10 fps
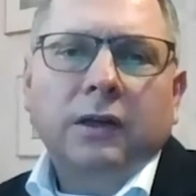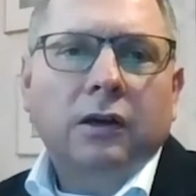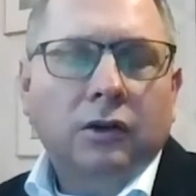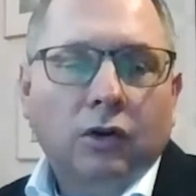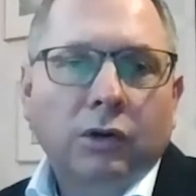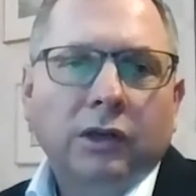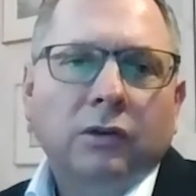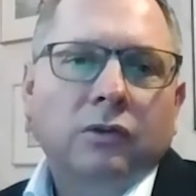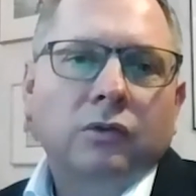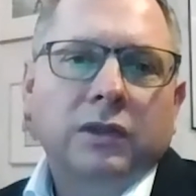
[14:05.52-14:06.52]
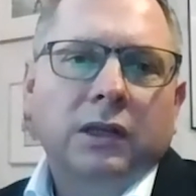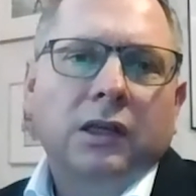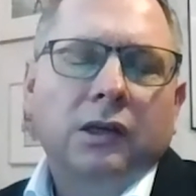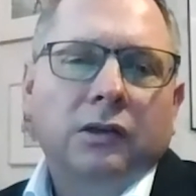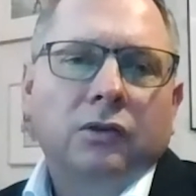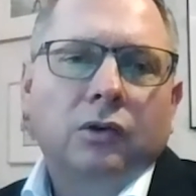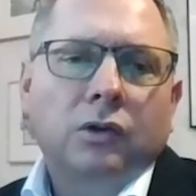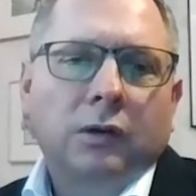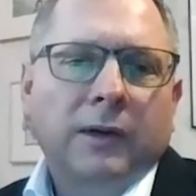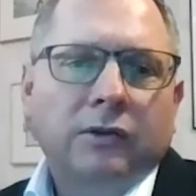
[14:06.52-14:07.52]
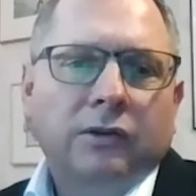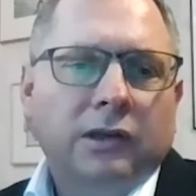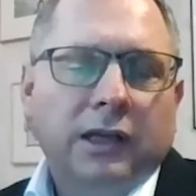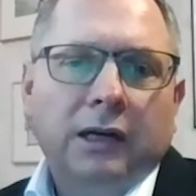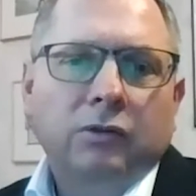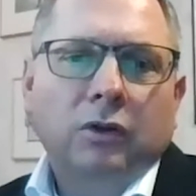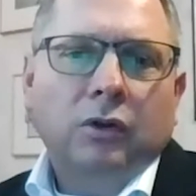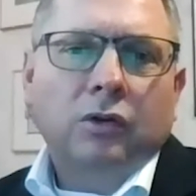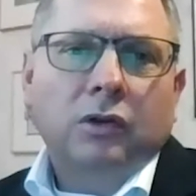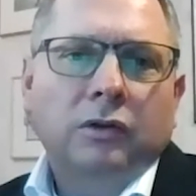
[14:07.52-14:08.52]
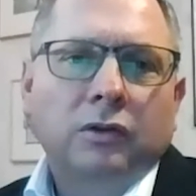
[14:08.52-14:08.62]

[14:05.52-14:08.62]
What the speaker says: we are going to see and talk about the outlook,